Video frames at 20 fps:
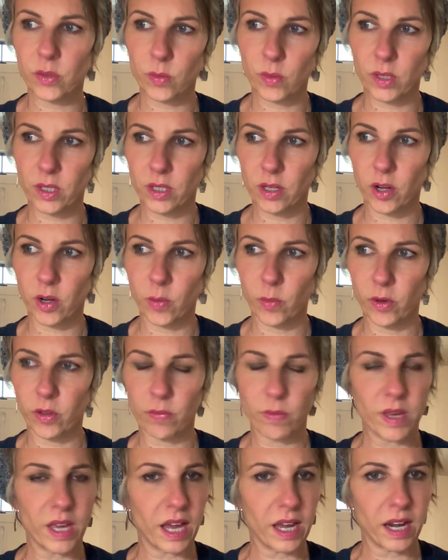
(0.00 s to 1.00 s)
were home with
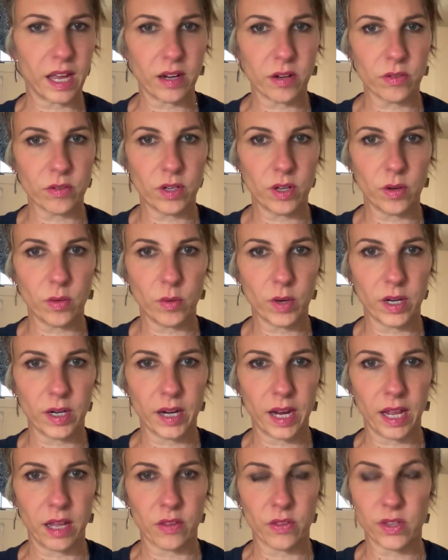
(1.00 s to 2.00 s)
me, and I don't know where
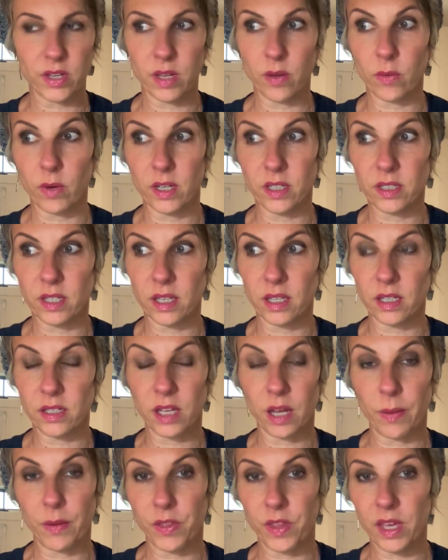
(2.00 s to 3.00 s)
Anthony was at that
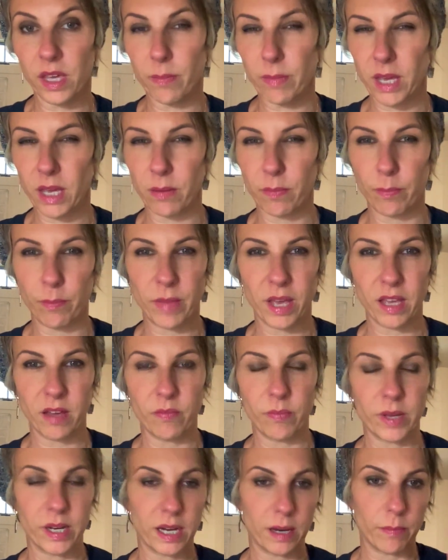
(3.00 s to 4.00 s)
time. I think he may have
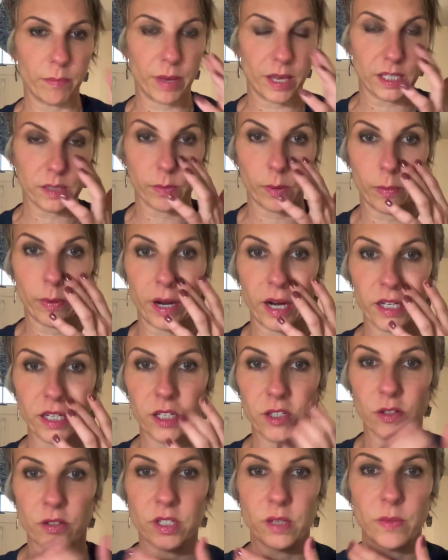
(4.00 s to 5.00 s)
been at baseball
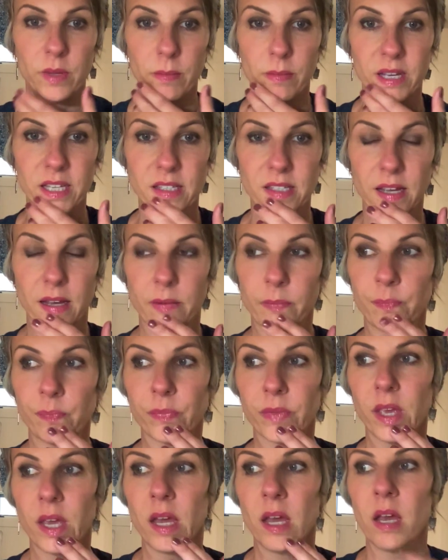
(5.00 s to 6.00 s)
practice or something, my son.
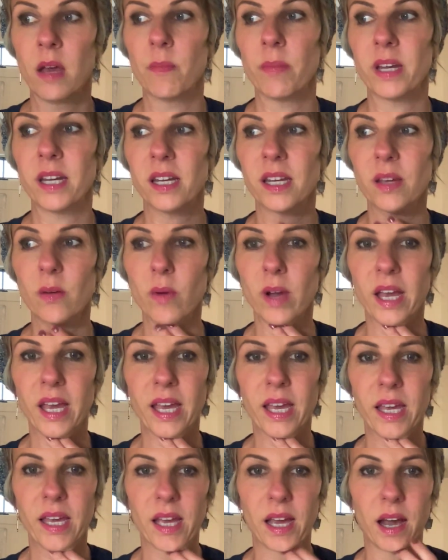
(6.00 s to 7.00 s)
But
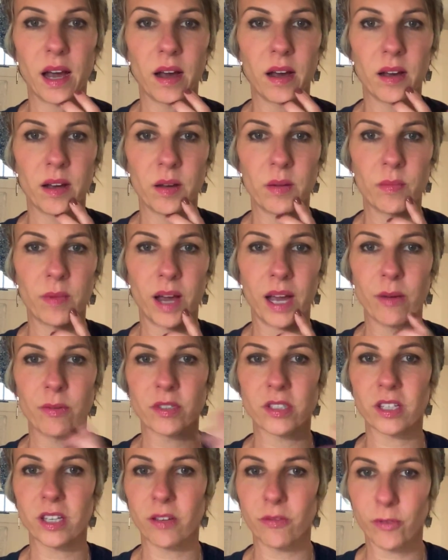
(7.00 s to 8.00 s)
anyway, I was
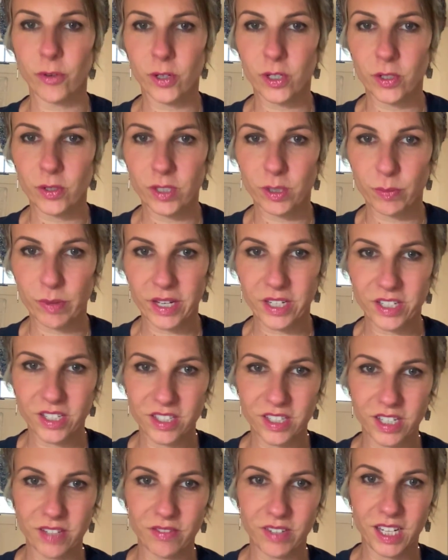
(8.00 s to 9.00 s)
looking forward to a spacious
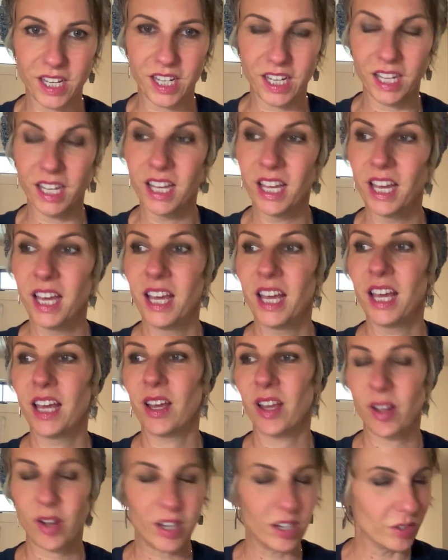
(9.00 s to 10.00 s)
evening,
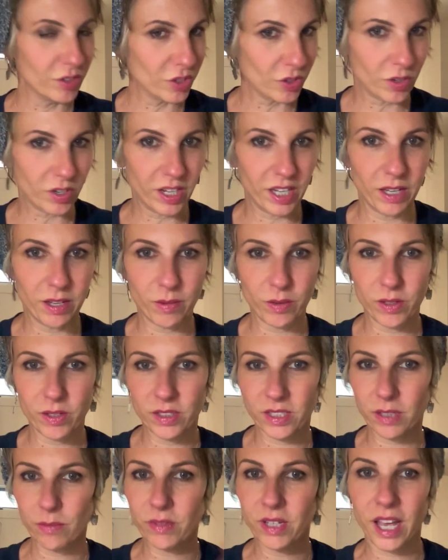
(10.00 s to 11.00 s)
enjoying
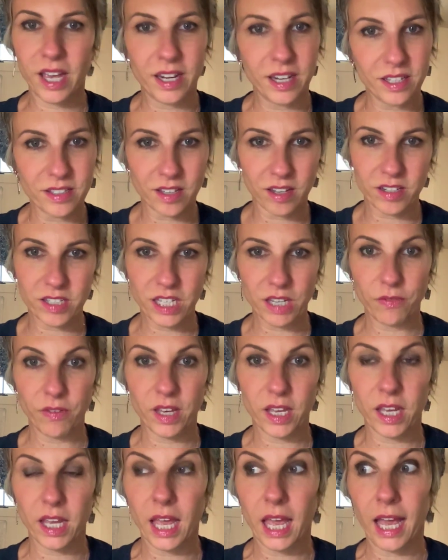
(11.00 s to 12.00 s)
some tennis on
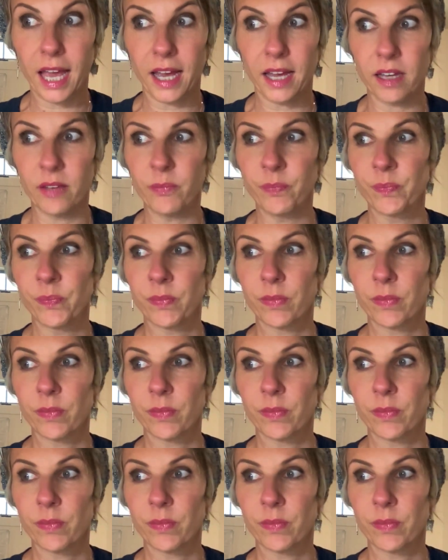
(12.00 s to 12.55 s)
TV, and